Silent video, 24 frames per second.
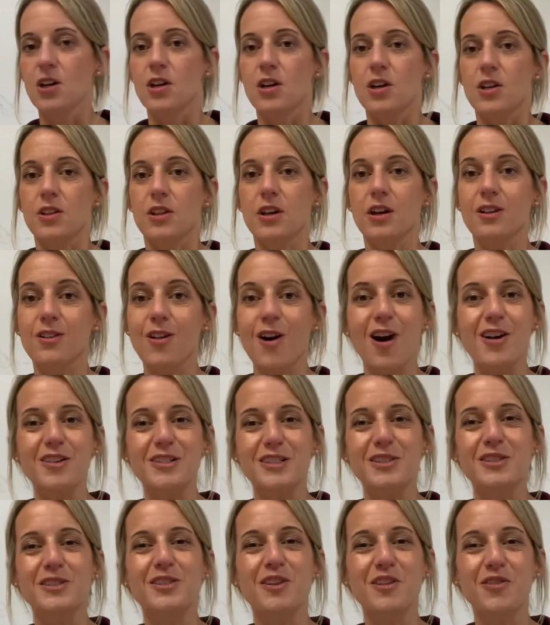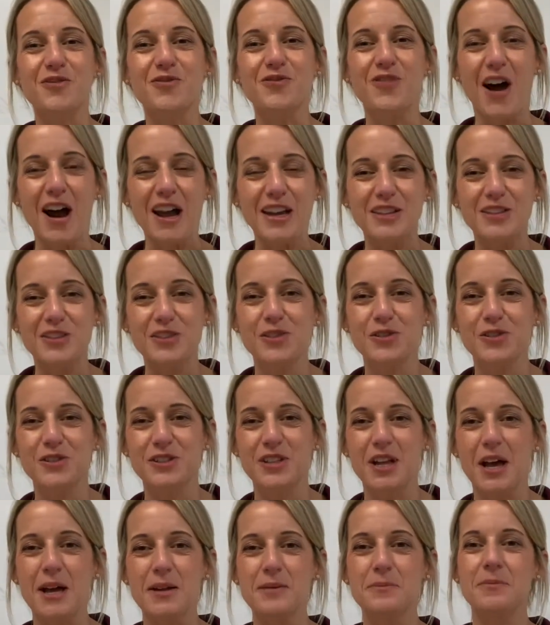The gloss is to find your
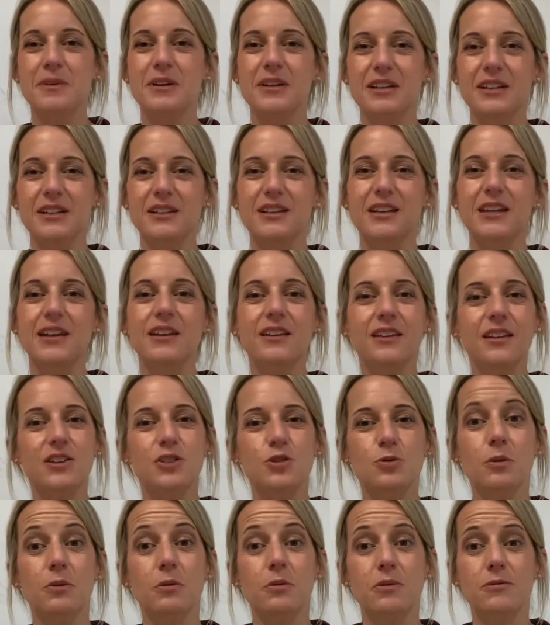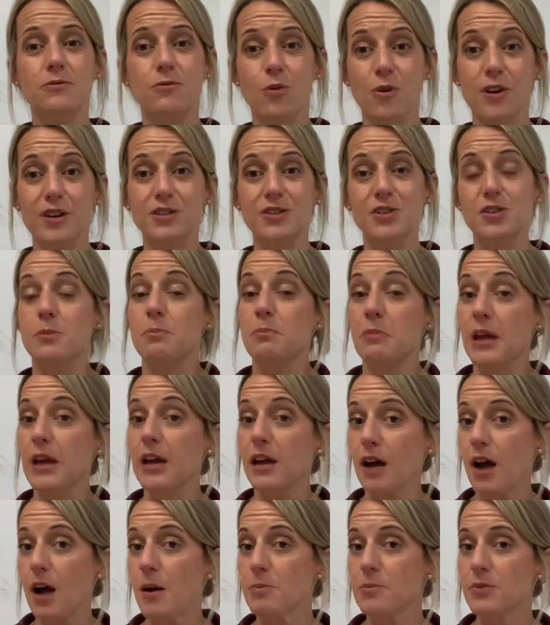son, but in English we would voice to pick
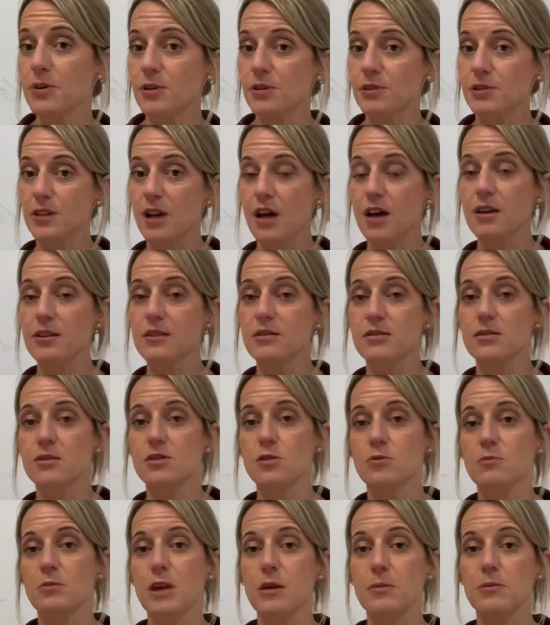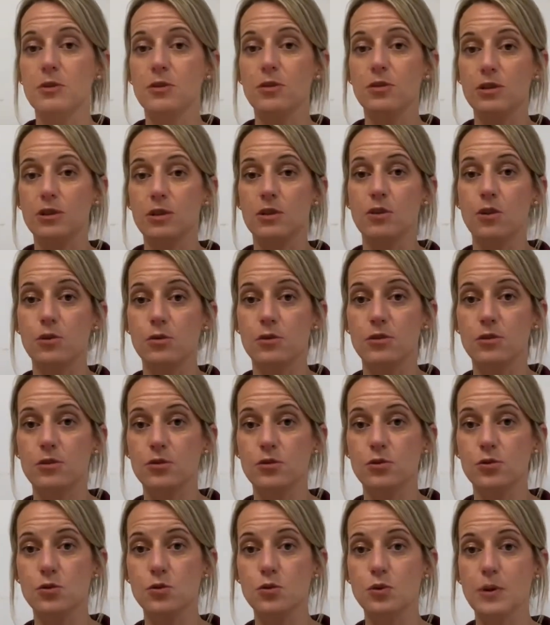up your son. So maybe you're gonna go to the
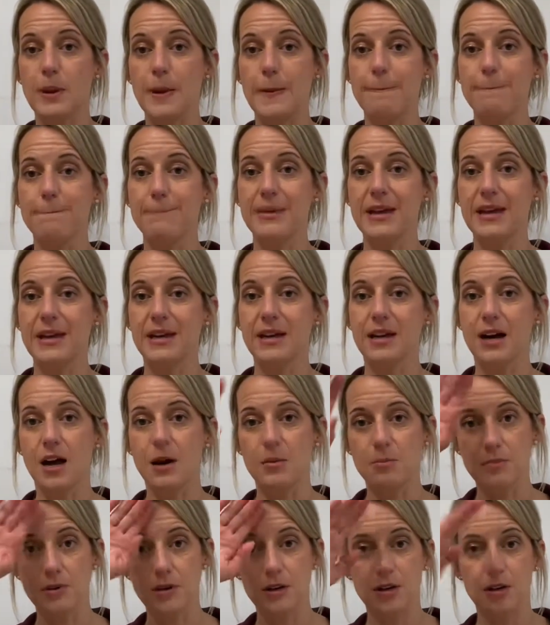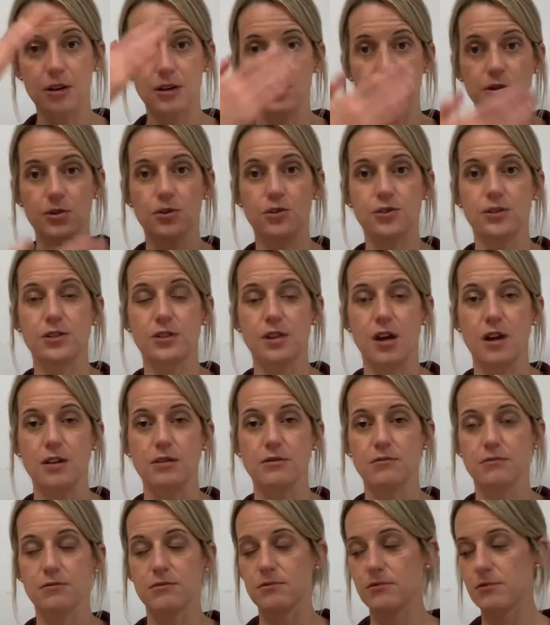school and pick up your son
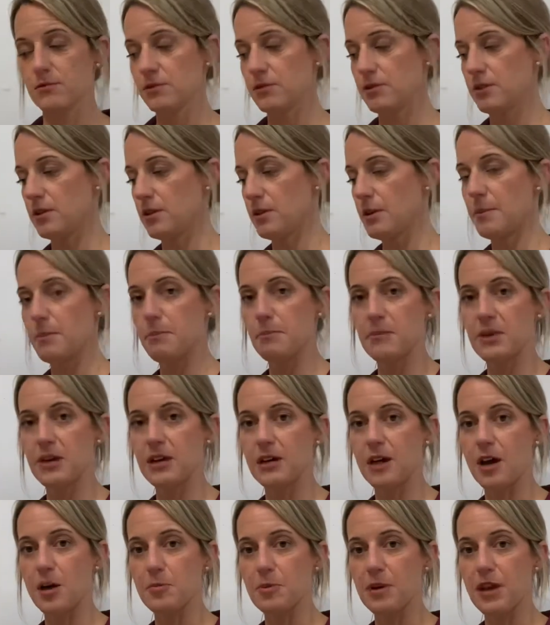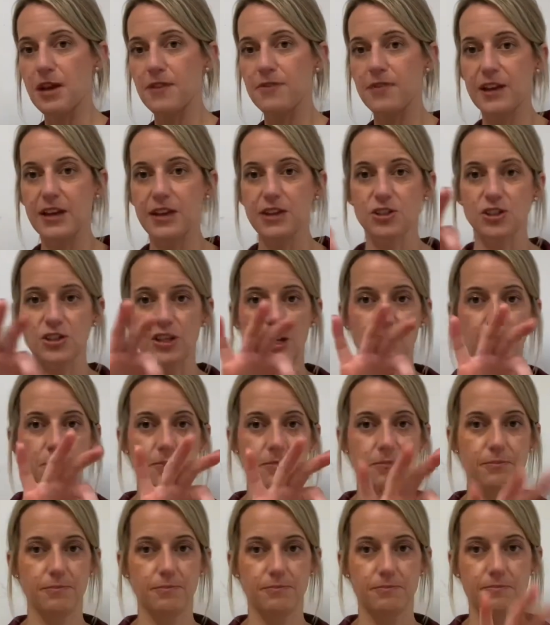pickup, F hand shape,
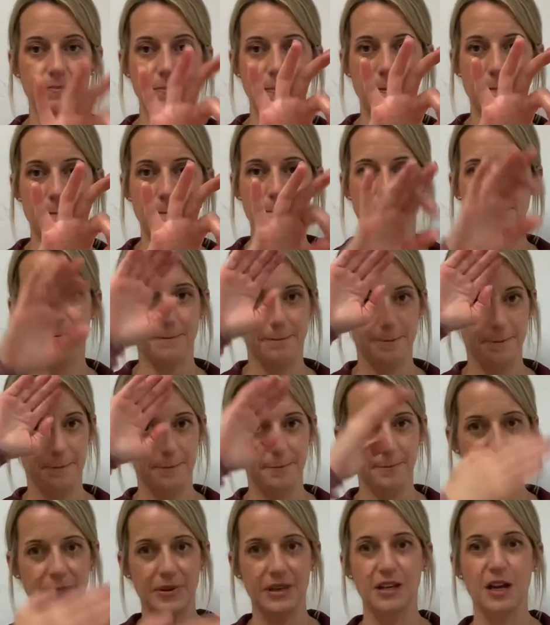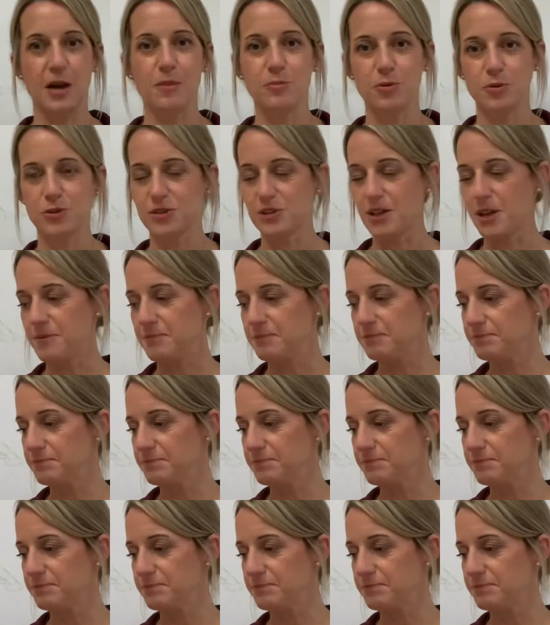pick up your son.